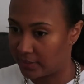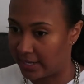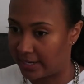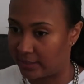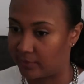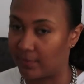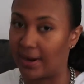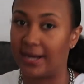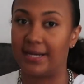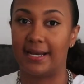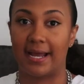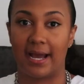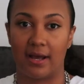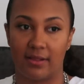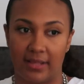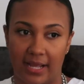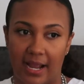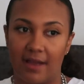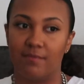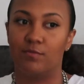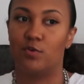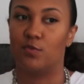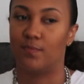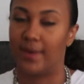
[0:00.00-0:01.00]
Like, right now,
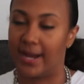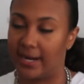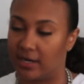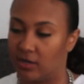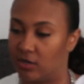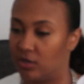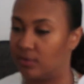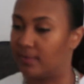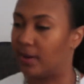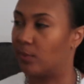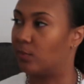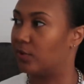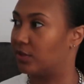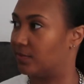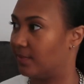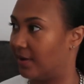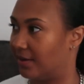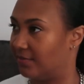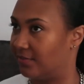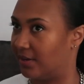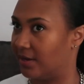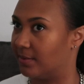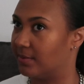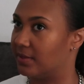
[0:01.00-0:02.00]
like, I moved back home, I'm with
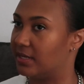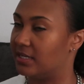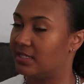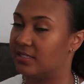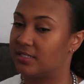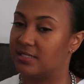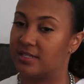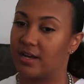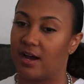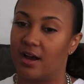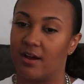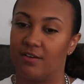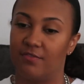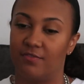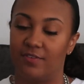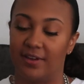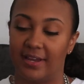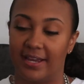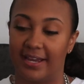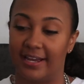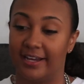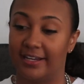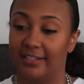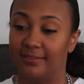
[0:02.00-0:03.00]
my family and stuff,
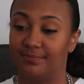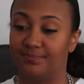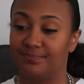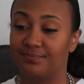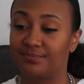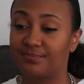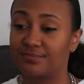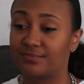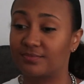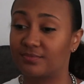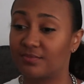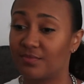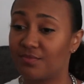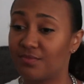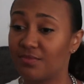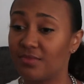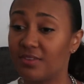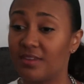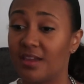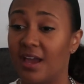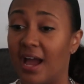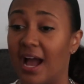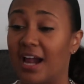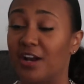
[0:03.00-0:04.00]
and
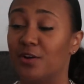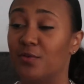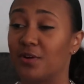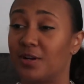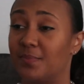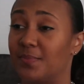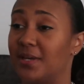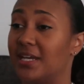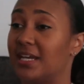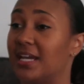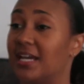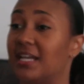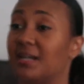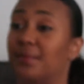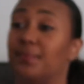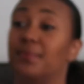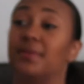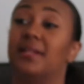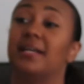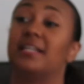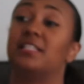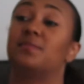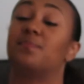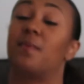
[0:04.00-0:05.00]
I don't want to be in a
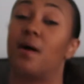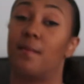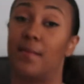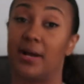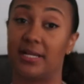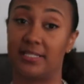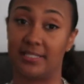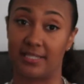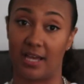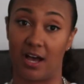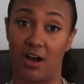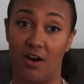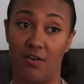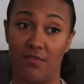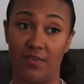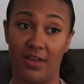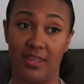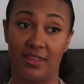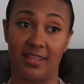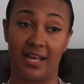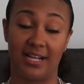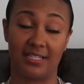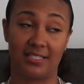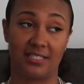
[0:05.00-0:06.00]
place by myself,
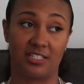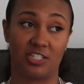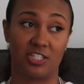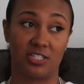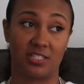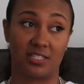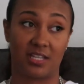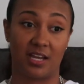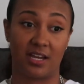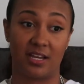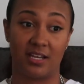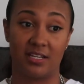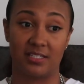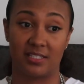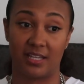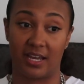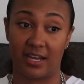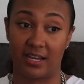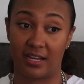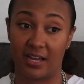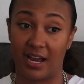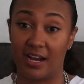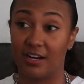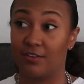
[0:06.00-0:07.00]
and that's just because,
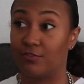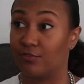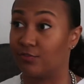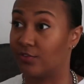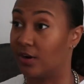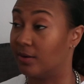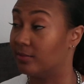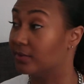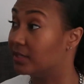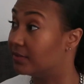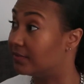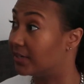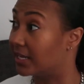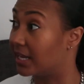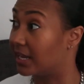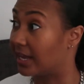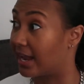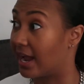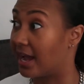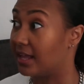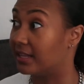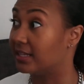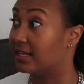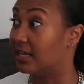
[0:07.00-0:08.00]
like, kind of from living in
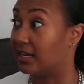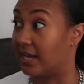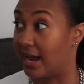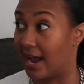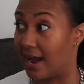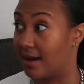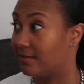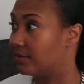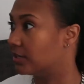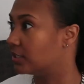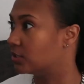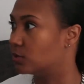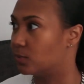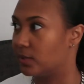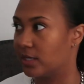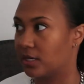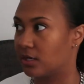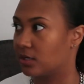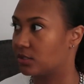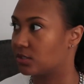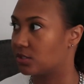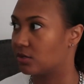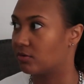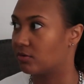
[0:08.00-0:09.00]
Cali and having tweakers